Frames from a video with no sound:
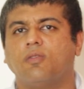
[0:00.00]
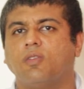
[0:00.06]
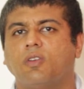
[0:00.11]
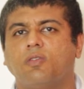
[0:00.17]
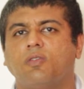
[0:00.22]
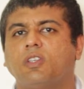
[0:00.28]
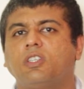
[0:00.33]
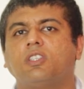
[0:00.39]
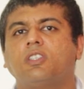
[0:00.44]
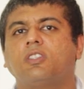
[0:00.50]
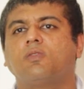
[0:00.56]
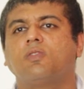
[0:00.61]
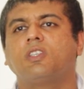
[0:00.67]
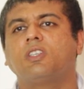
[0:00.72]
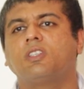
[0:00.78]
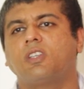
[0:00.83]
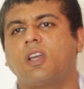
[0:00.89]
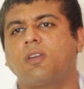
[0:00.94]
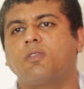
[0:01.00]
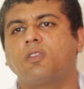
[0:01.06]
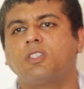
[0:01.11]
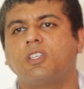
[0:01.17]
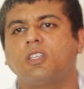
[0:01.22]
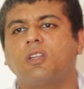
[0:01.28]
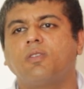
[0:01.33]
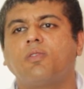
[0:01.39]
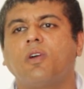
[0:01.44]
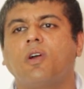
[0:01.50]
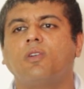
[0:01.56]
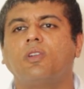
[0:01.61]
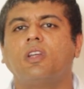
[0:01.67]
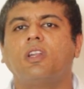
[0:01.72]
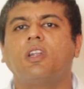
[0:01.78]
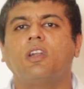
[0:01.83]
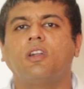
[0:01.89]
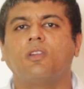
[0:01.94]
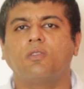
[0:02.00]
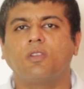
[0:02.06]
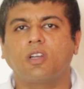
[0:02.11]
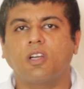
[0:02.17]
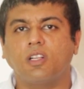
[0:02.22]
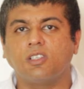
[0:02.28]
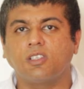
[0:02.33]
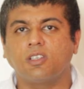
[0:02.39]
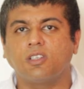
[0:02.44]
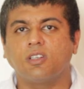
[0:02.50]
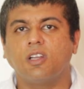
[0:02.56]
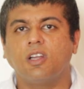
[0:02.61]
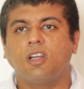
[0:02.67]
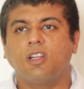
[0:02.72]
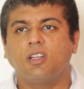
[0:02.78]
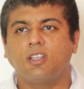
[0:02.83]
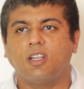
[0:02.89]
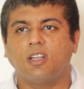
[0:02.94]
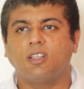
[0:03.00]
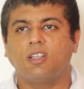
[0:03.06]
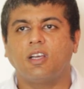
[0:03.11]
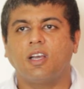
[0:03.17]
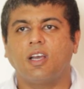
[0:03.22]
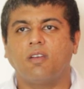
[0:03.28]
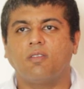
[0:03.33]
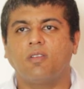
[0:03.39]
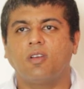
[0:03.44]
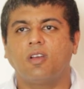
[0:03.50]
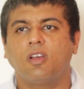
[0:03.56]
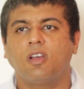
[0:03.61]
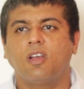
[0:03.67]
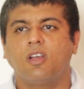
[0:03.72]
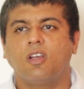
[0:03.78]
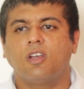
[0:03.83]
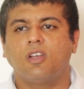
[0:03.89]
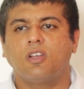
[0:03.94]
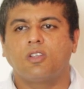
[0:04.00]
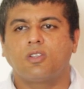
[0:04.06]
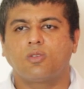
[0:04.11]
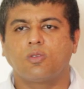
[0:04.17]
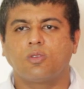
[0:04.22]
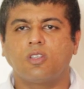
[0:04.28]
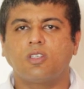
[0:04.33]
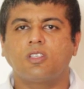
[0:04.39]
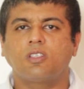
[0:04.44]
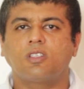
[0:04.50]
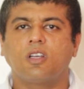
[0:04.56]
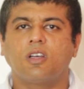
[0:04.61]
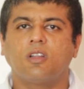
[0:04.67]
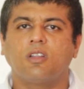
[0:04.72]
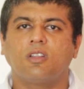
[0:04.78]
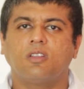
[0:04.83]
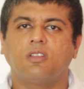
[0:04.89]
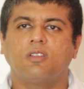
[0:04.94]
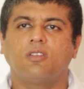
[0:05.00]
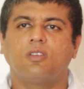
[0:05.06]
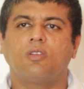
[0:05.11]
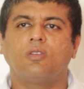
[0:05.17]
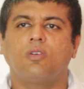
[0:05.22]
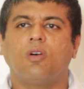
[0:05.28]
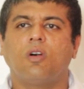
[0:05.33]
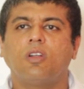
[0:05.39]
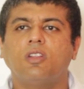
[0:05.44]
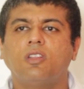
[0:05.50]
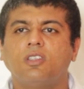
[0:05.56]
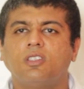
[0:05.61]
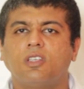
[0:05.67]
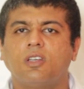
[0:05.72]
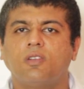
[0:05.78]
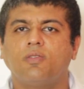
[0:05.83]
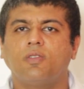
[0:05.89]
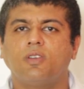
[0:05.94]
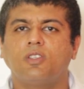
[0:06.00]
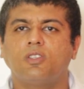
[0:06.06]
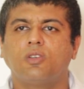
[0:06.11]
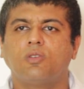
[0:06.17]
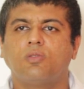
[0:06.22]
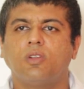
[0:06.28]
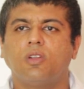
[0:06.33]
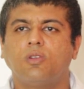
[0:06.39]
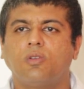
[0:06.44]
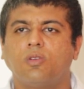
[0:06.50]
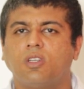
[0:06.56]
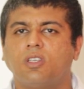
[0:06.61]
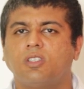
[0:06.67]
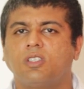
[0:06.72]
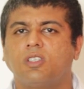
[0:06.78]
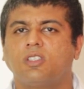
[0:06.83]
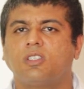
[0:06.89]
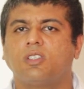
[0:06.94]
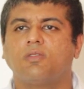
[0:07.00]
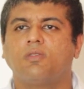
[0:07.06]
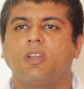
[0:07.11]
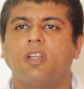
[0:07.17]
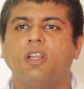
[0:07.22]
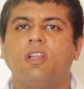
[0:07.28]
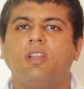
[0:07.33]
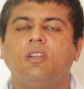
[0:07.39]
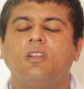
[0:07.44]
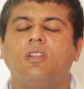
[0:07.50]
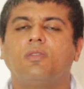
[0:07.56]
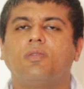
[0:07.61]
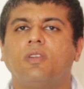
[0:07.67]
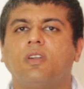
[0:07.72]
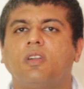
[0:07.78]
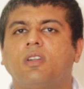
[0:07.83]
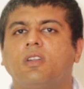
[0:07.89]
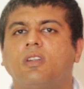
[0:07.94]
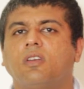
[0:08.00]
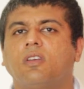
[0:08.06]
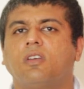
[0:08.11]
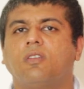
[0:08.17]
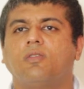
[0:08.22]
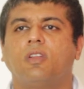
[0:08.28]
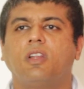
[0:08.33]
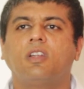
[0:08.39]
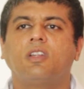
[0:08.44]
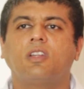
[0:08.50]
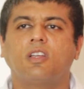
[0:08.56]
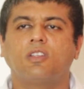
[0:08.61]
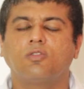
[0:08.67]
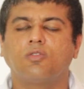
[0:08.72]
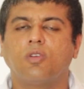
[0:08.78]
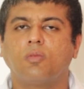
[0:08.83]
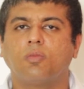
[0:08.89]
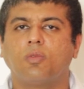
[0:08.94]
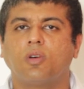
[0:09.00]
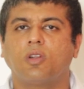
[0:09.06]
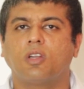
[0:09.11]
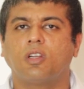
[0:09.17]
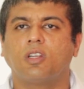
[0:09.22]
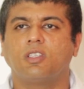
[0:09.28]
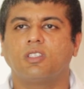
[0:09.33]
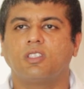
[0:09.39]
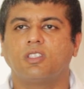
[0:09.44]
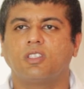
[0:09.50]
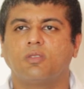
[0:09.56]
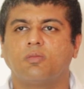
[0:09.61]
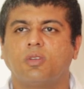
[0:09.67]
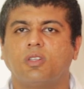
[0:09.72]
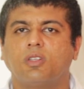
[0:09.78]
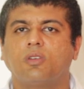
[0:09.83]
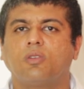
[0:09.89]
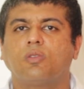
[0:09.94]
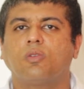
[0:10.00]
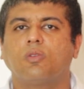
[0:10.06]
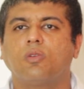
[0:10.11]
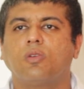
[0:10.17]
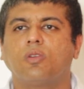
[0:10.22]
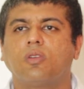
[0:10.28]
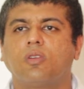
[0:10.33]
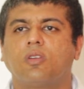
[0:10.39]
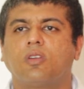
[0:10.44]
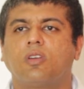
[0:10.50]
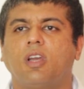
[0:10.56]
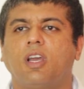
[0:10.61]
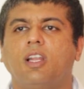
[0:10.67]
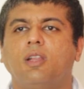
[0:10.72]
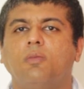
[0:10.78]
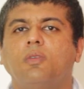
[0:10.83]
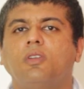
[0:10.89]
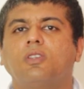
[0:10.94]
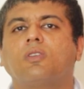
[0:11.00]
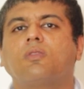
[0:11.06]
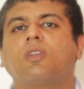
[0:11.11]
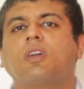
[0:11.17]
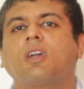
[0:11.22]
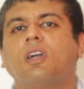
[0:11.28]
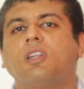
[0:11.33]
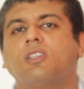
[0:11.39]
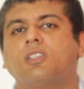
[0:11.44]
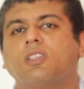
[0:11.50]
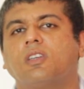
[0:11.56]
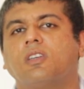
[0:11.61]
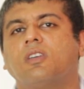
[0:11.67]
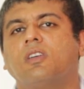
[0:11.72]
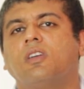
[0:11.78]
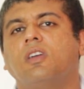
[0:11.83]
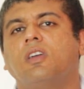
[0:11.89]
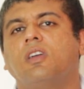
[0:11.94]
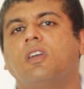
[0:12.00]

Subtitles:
which is I would say the fountainhead of the culture that they have. So on the surface you will notice it's a very different, very transformed organization, but the core elements of the culture